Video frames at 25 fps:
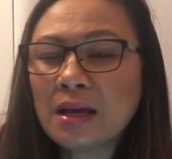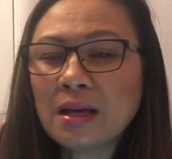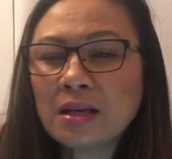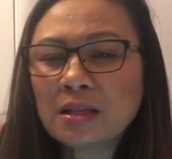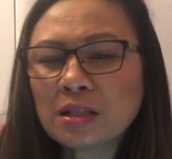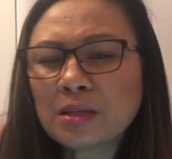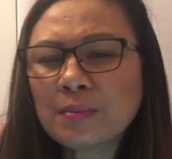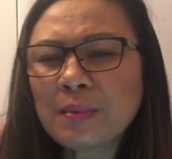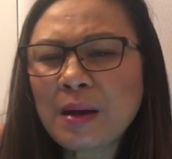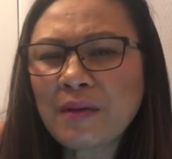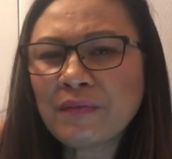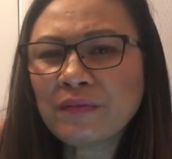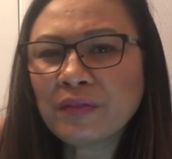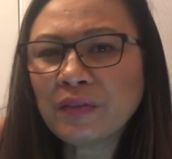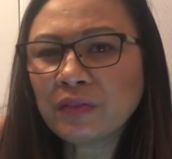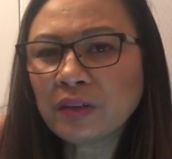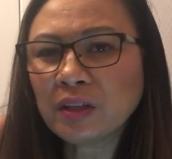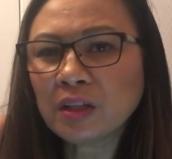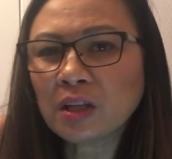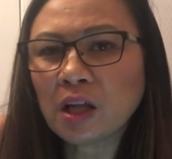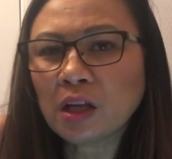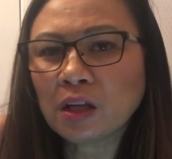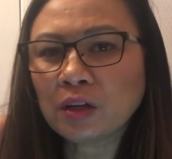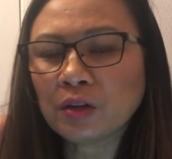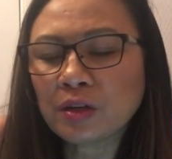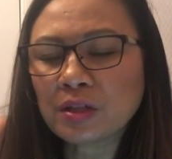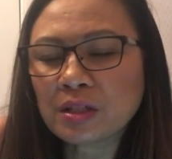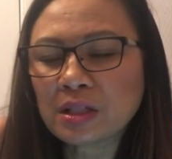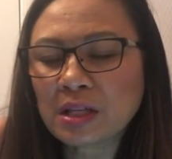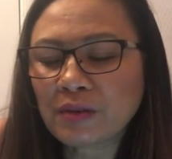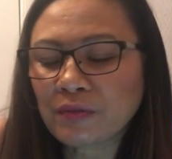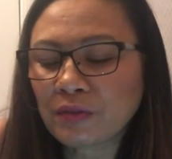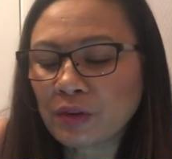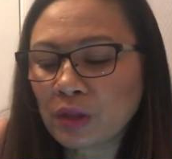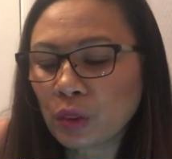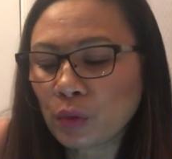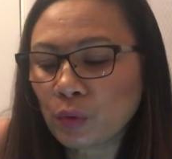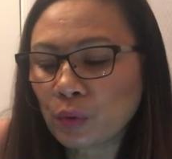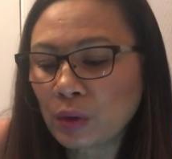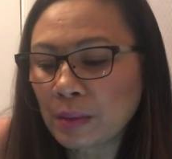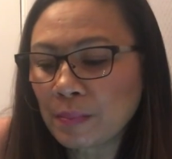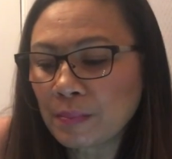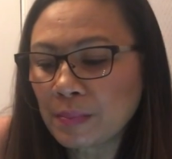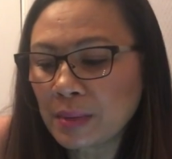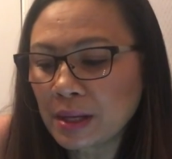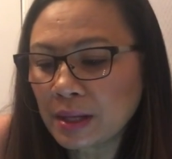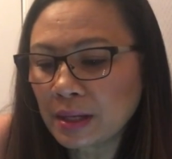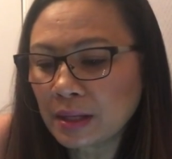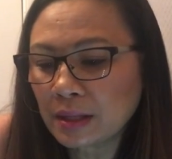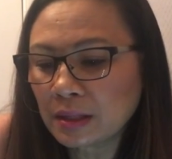It's about $50 every 3
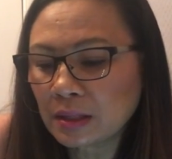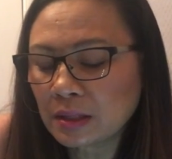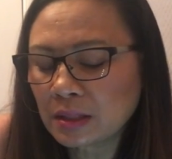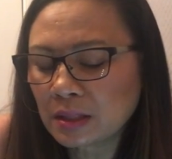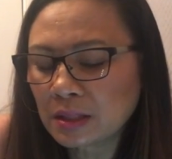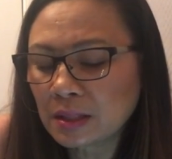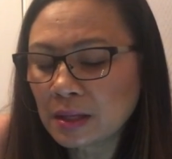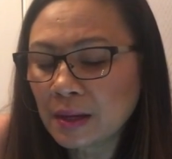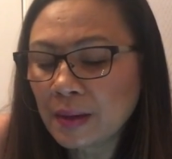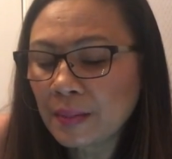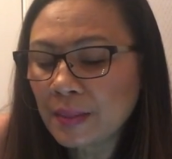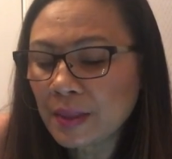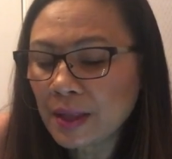months.